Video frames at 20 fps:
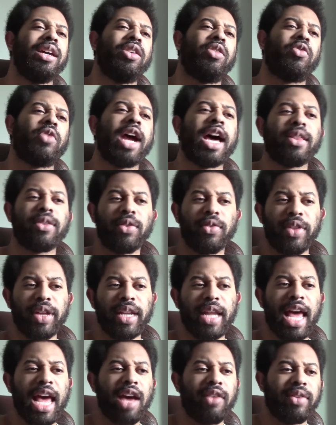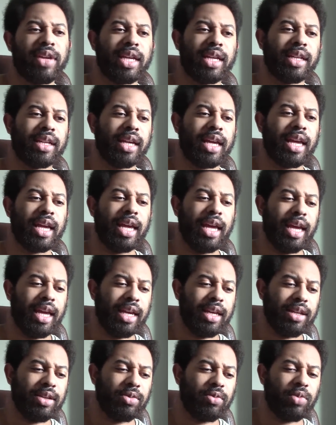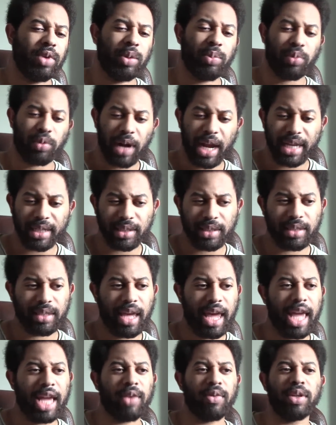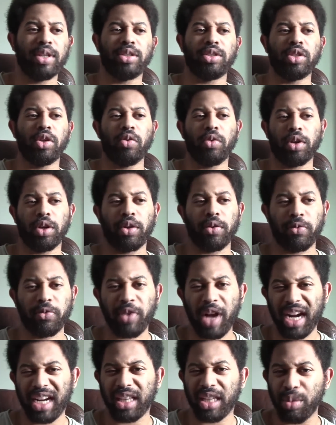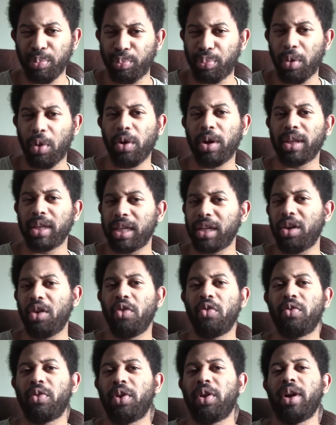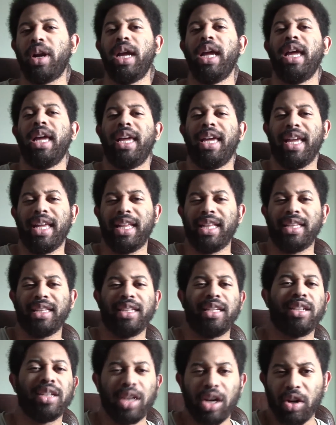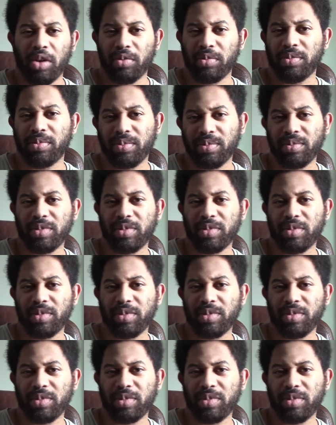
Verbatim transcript: rather than having a repressed, angry Joker finally boiling over and, you know,